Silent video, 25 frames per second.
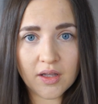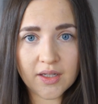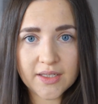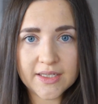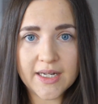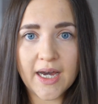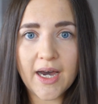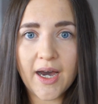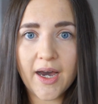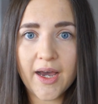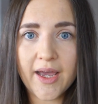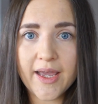
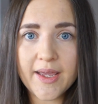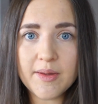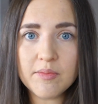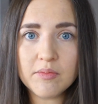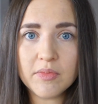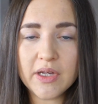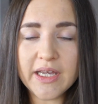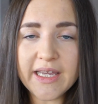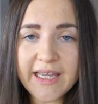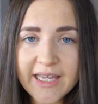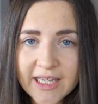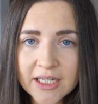
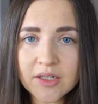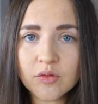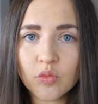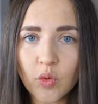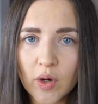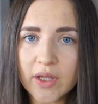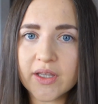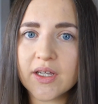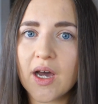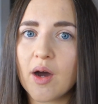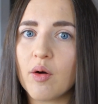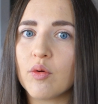time, in
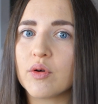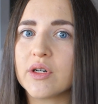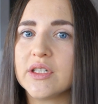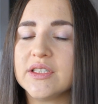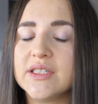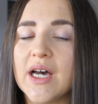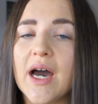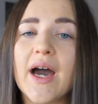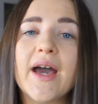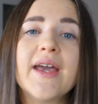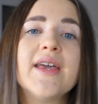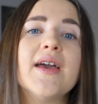1 hour
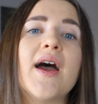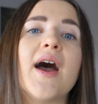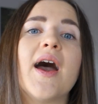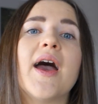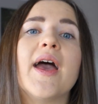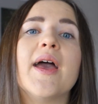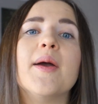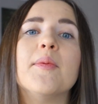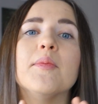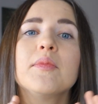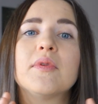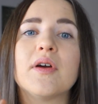time,
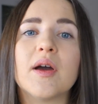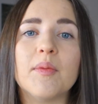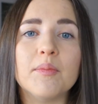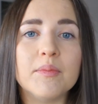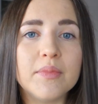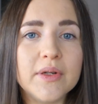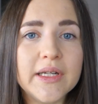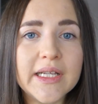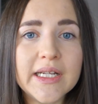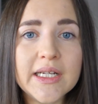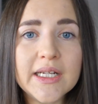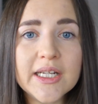I am
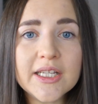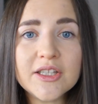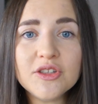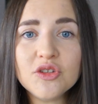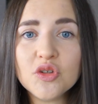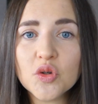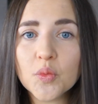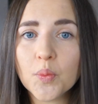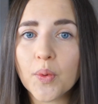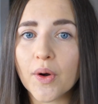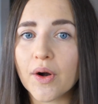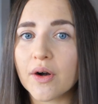completely
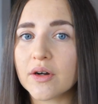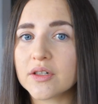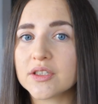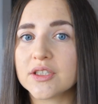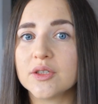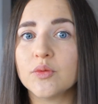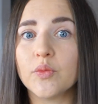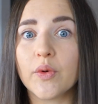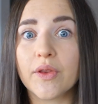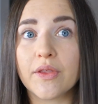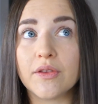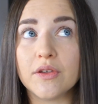new
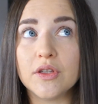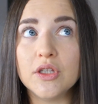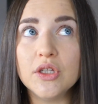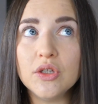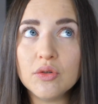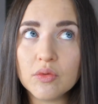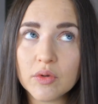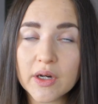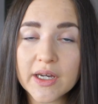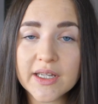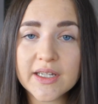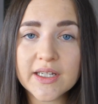person with
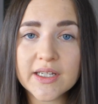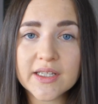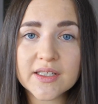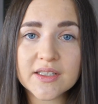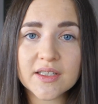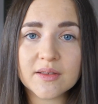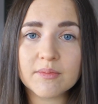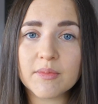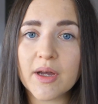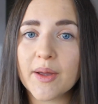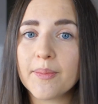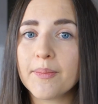new
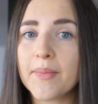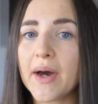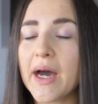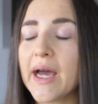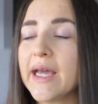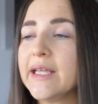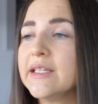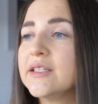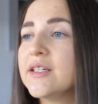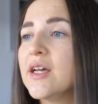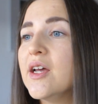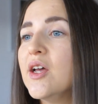ideas in my
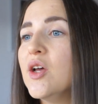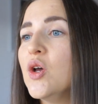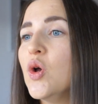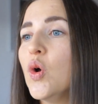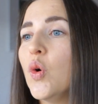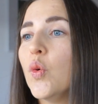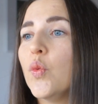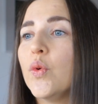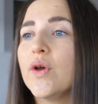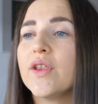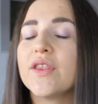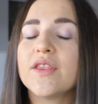mind,
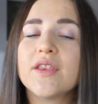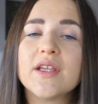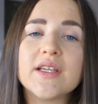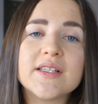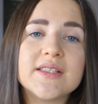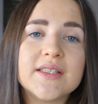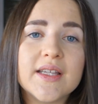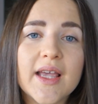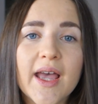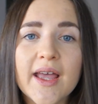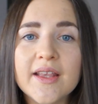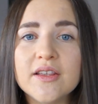with
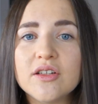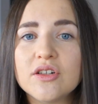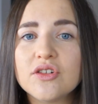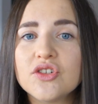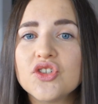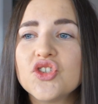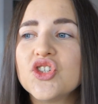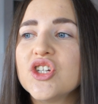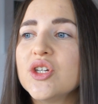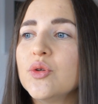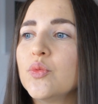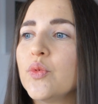this
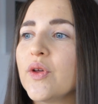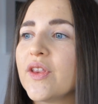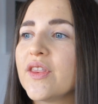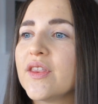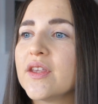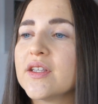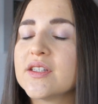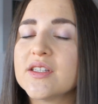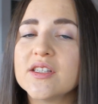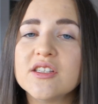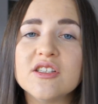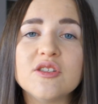energy, with
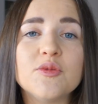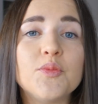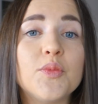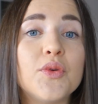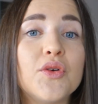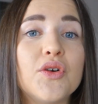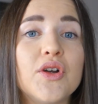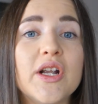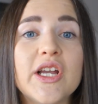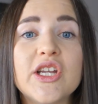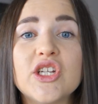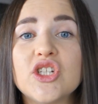this
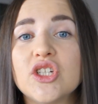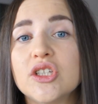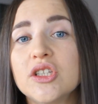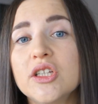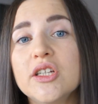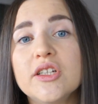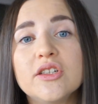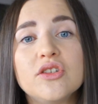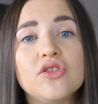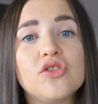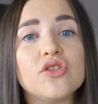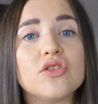inspiration.
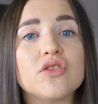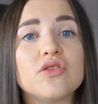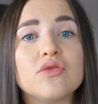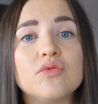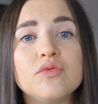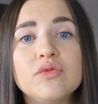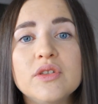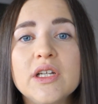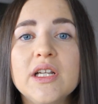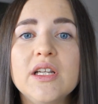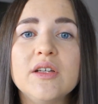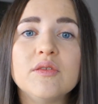It's
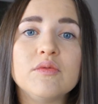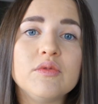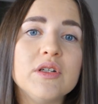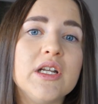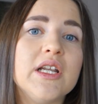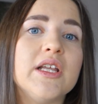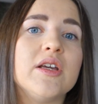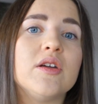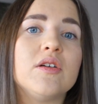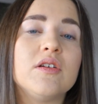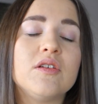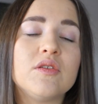just
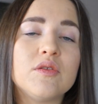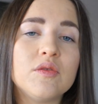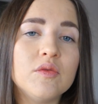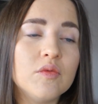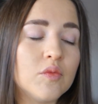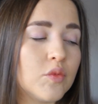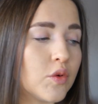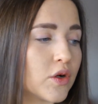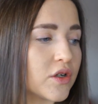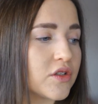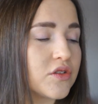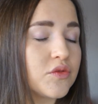really
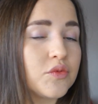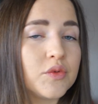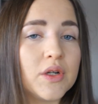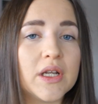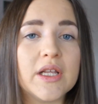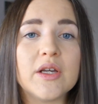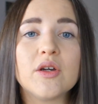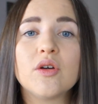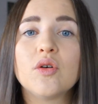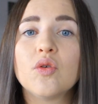works really